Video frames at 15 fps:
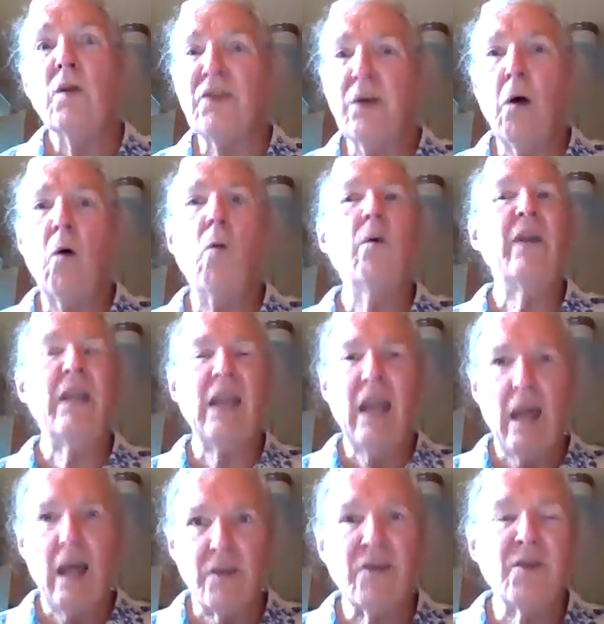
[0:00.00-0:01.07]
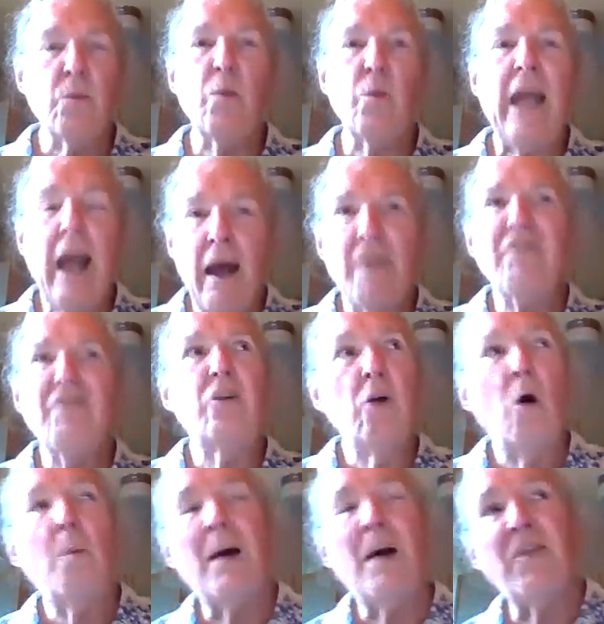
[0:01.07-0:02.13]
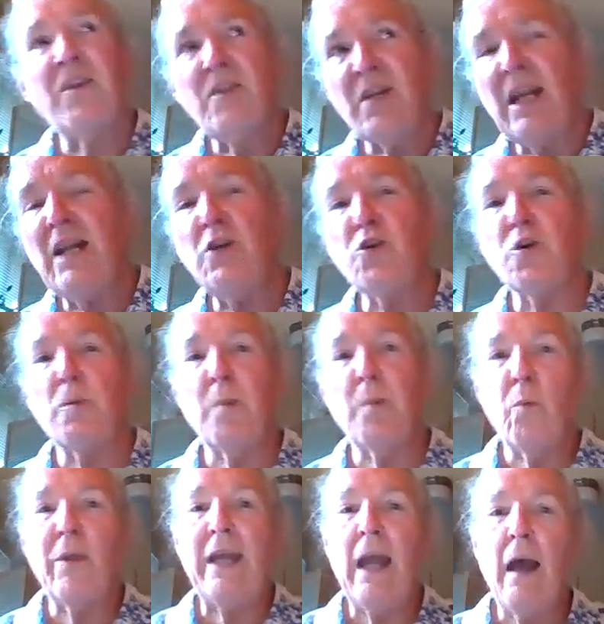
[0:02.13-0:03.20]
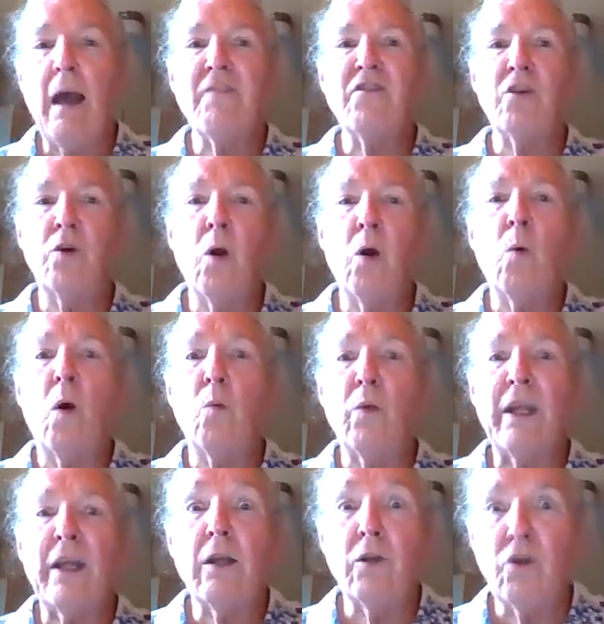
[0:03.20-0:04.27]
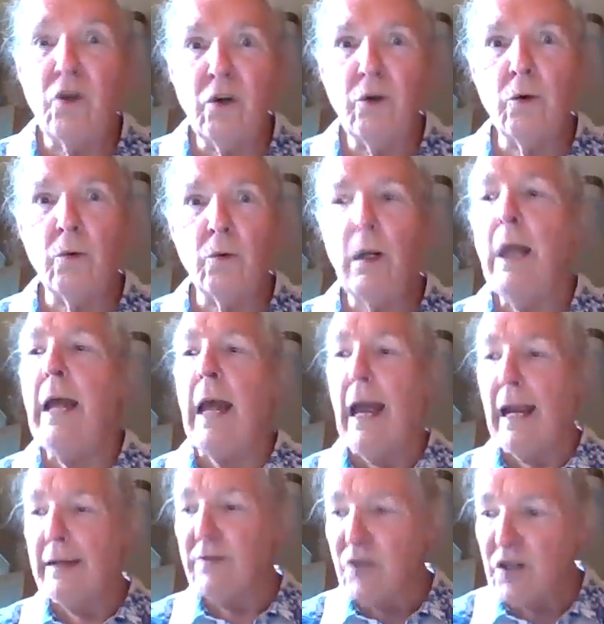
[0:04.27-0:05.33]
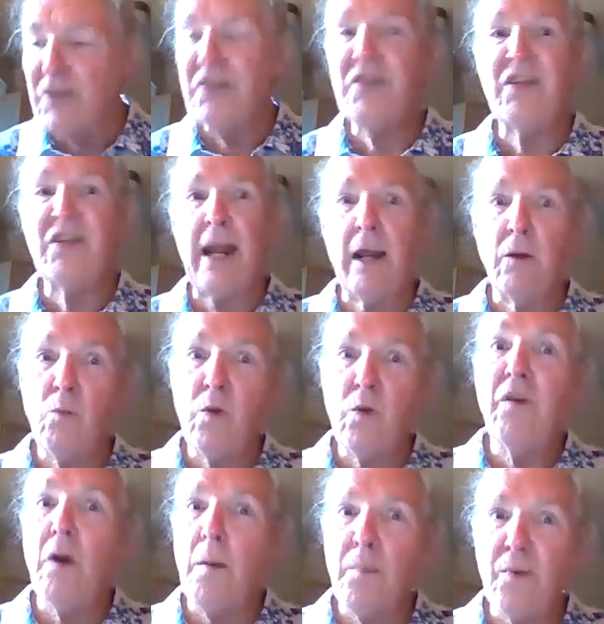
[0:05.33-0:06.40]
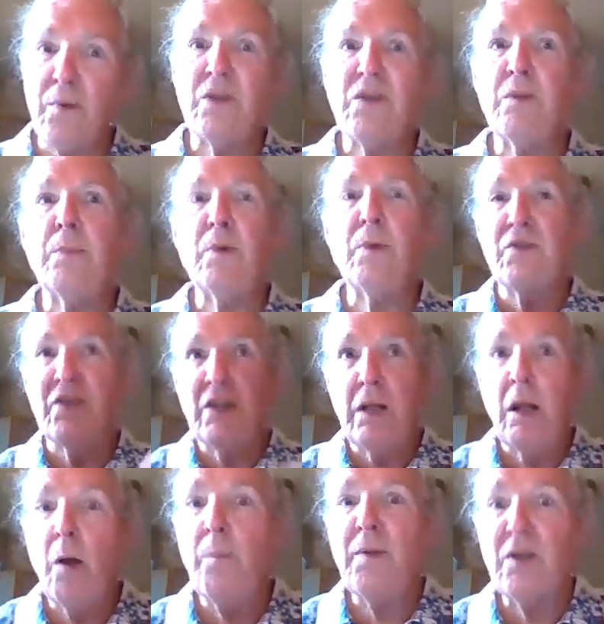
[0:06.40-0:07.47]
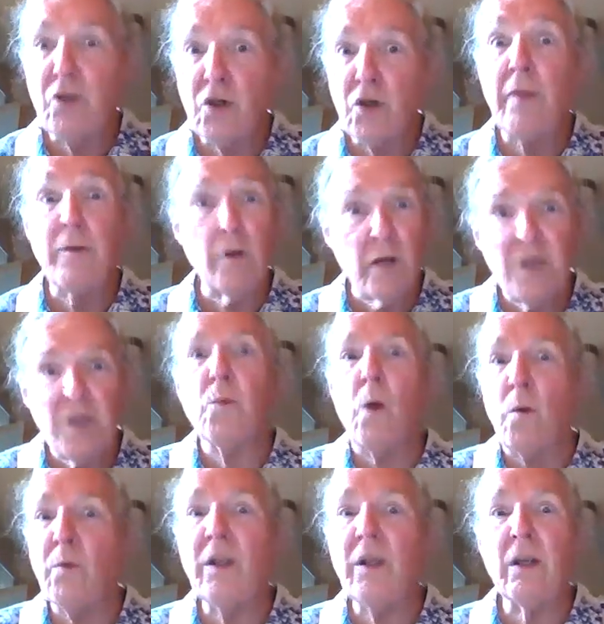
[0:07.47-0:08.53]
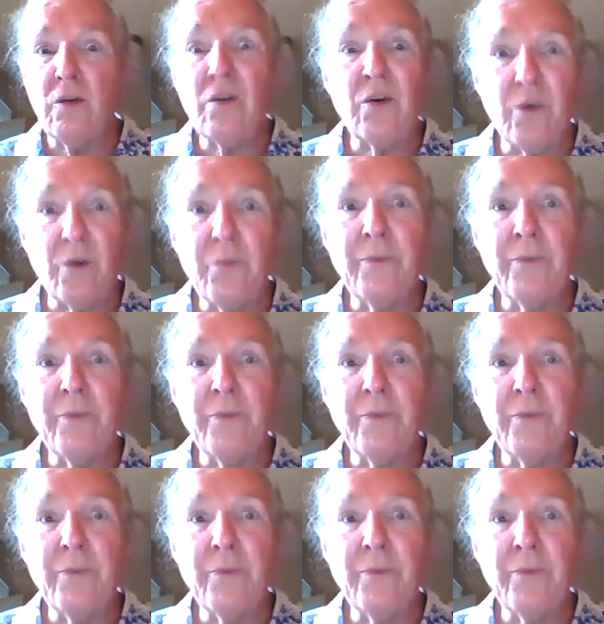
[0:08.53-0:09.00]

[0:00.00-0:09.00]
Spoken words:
So yes, we have to know about the danger, but we have to know what we can do. And to stand with our principles and help each other is what we can do.